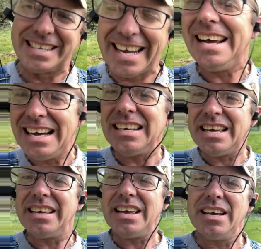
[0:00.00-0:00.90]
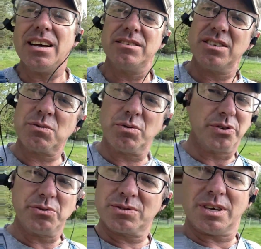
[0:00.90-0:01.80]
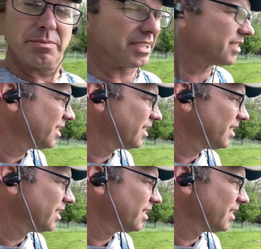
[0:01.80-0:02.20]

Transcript: Yeah, yeah, yeah. I just want to do something.